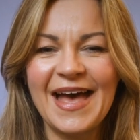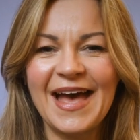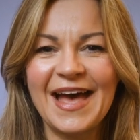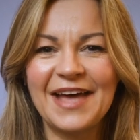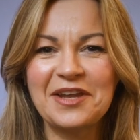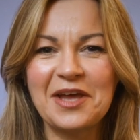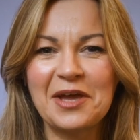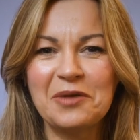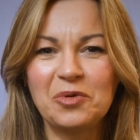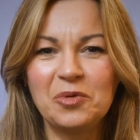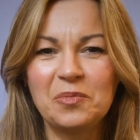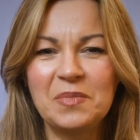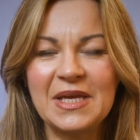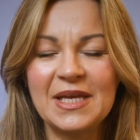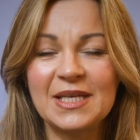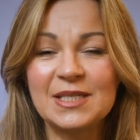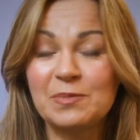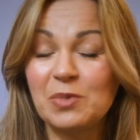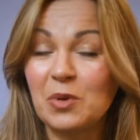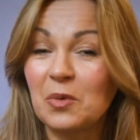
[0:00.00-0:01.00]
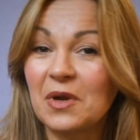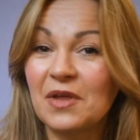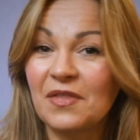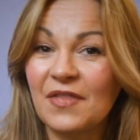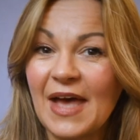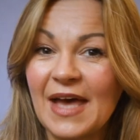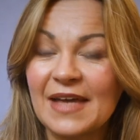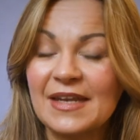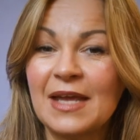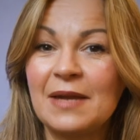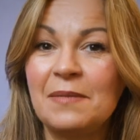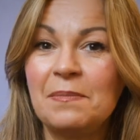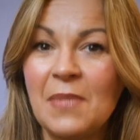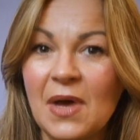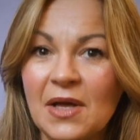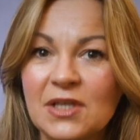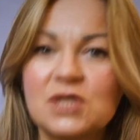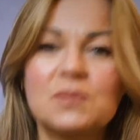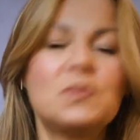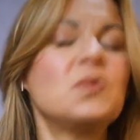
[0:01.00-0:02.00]
and I will be exploring that and
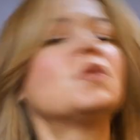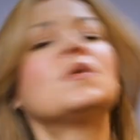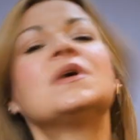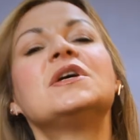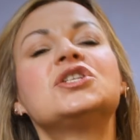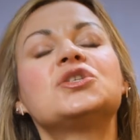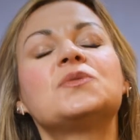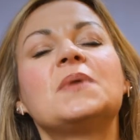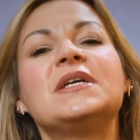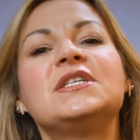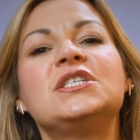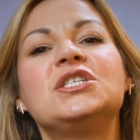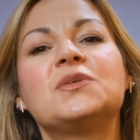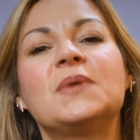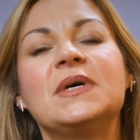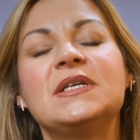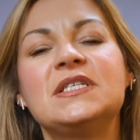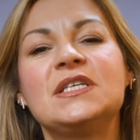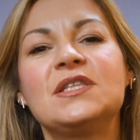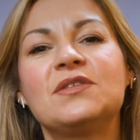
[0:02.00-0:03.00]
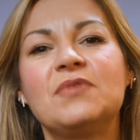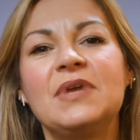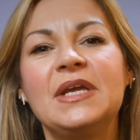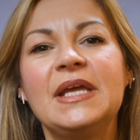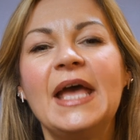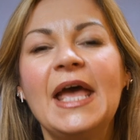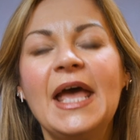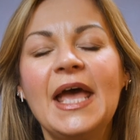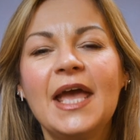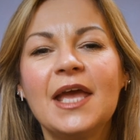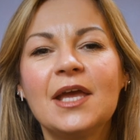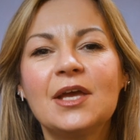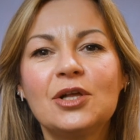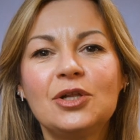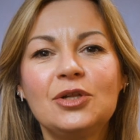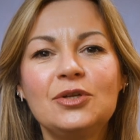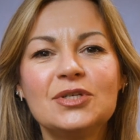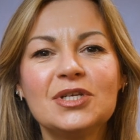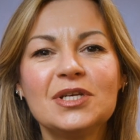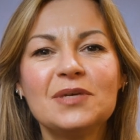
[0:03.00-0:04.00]
much more in 2023,
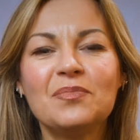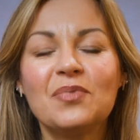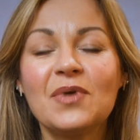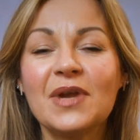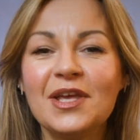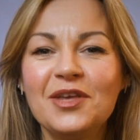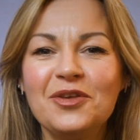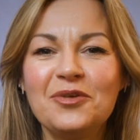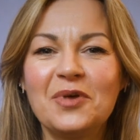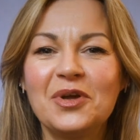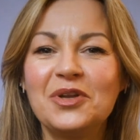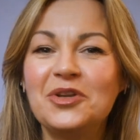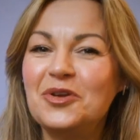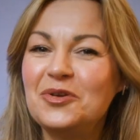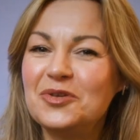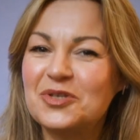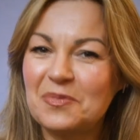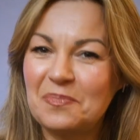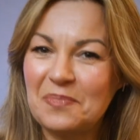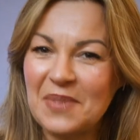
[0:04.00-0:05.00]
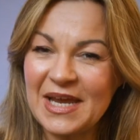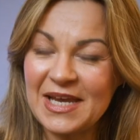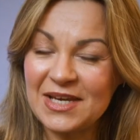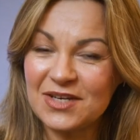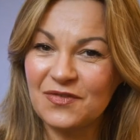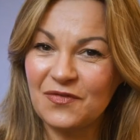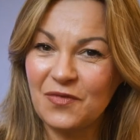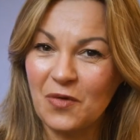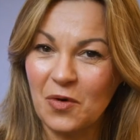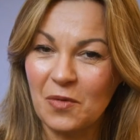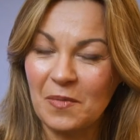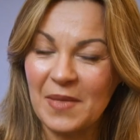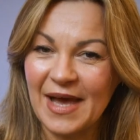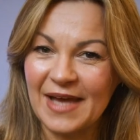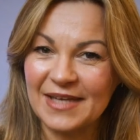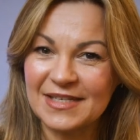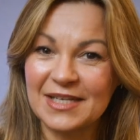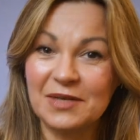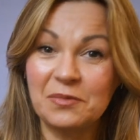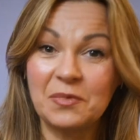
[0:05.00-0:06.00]
including bringing you a new debate
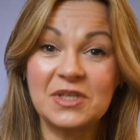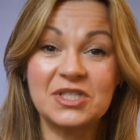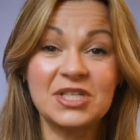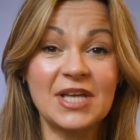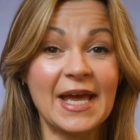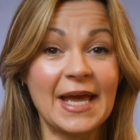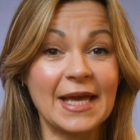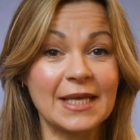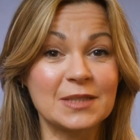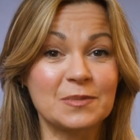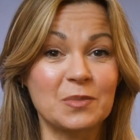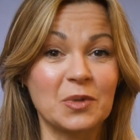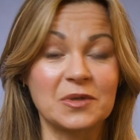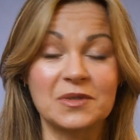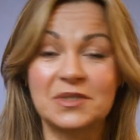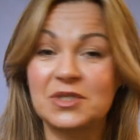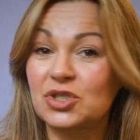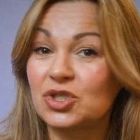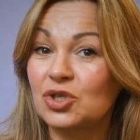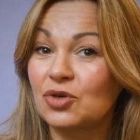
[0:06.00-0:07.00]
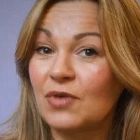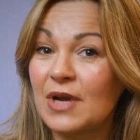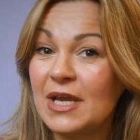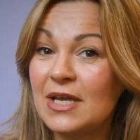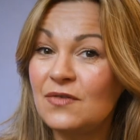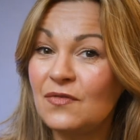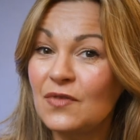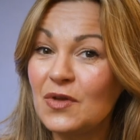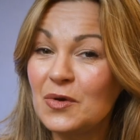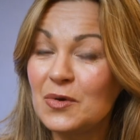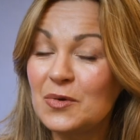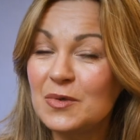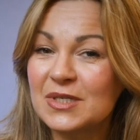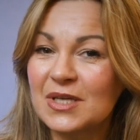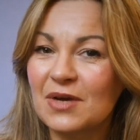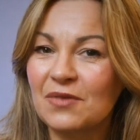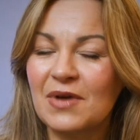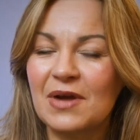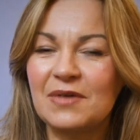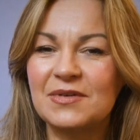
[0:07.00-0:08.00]
format in which experts trade views
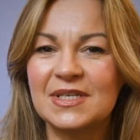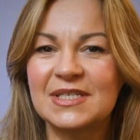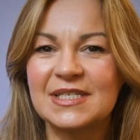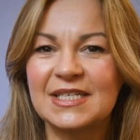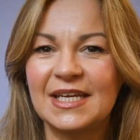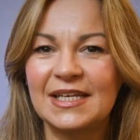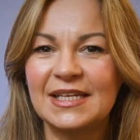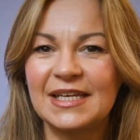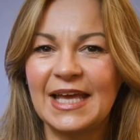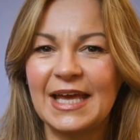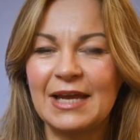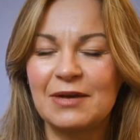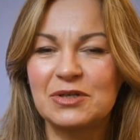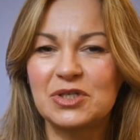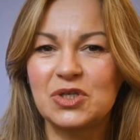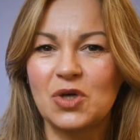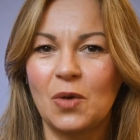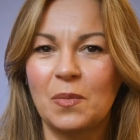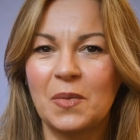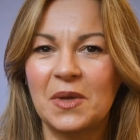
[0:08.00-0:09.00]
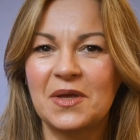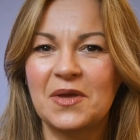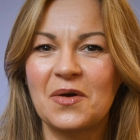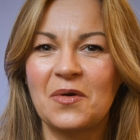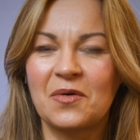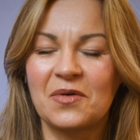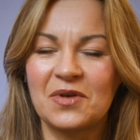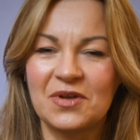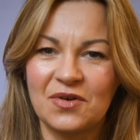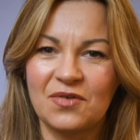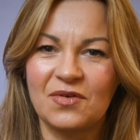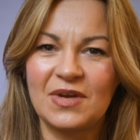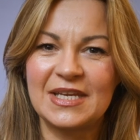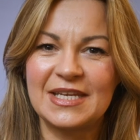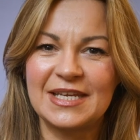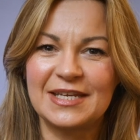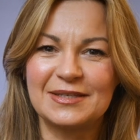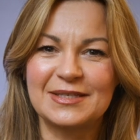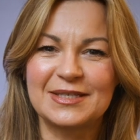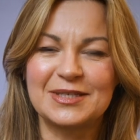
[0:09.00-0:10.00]
around a skincare topic or
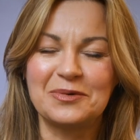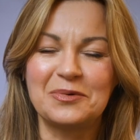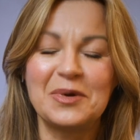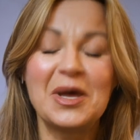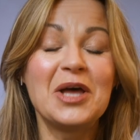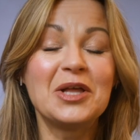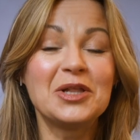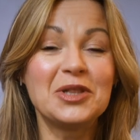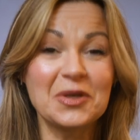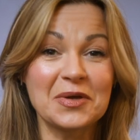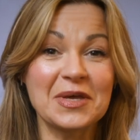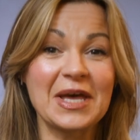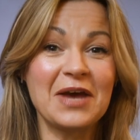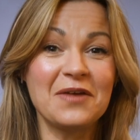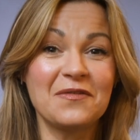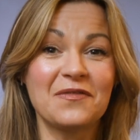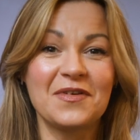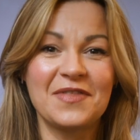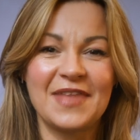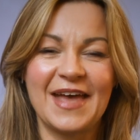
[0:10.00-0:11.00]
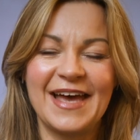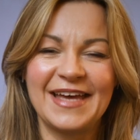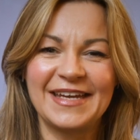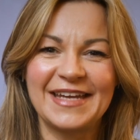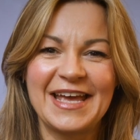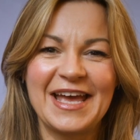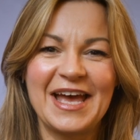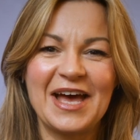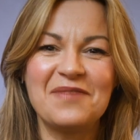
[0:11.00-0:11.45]
ingredient. So look out for that.